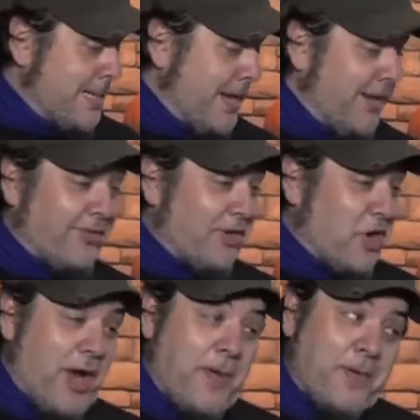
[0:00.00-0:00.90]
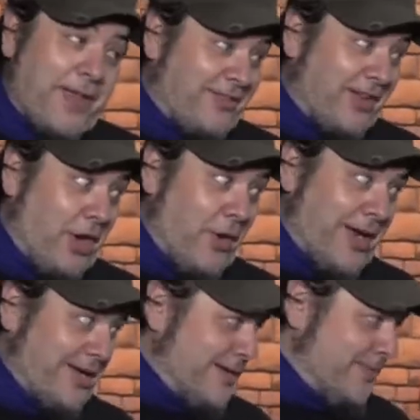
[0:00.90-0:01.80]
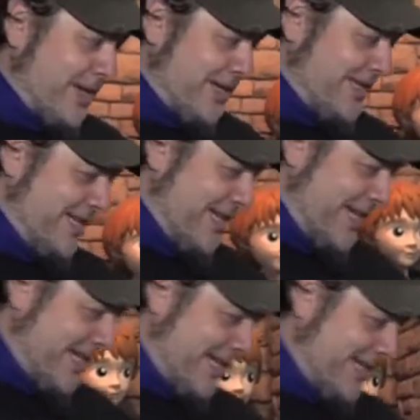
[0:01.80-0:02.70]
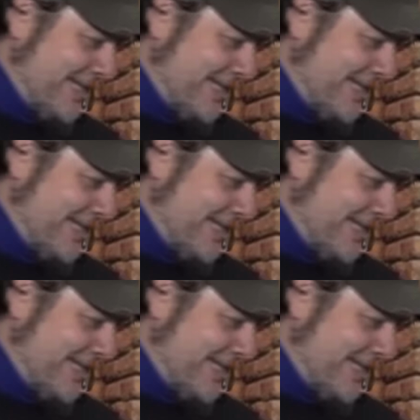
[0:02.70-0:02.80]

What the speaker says: And this is a great place to do it, but yeah.